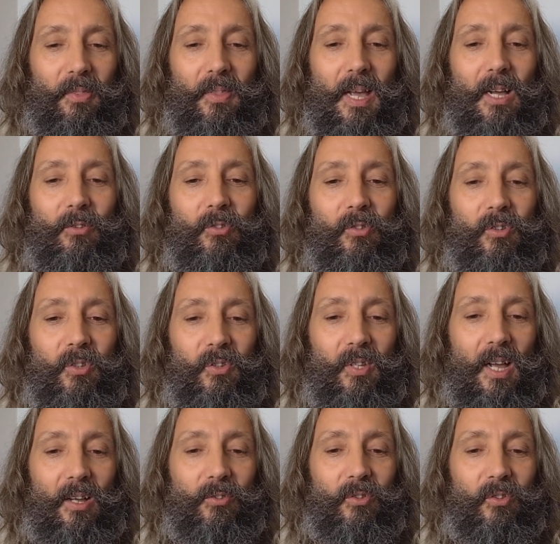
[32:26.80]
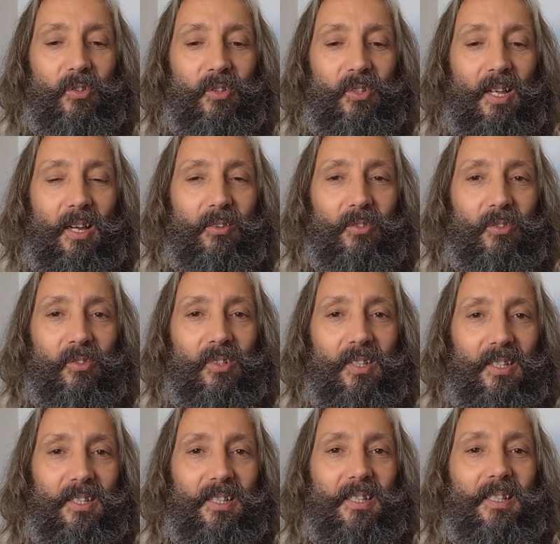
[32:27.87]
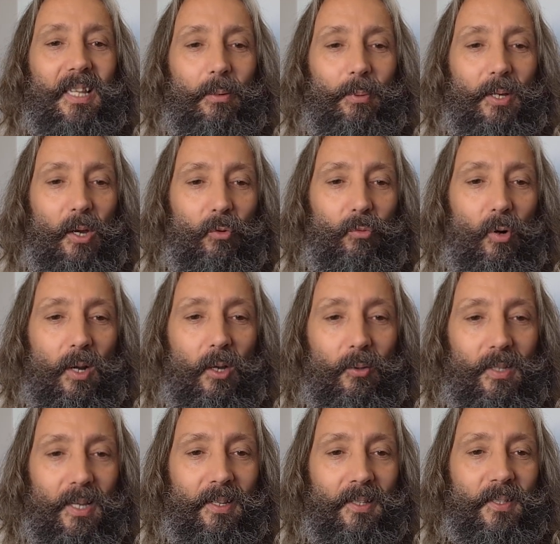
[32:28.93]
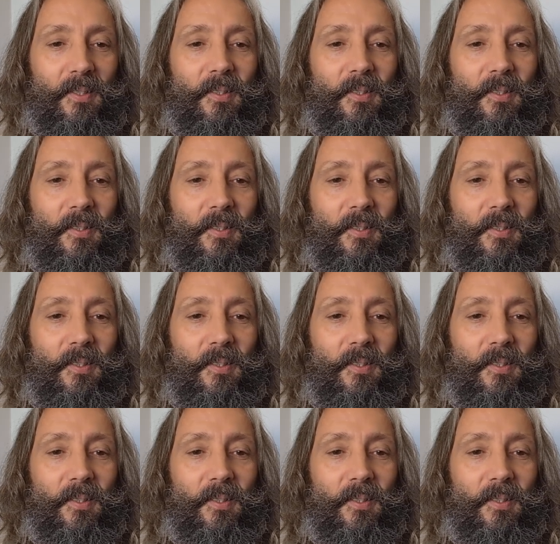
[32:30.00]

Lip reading: thousands and thousands and thousands. There we go, right, okay.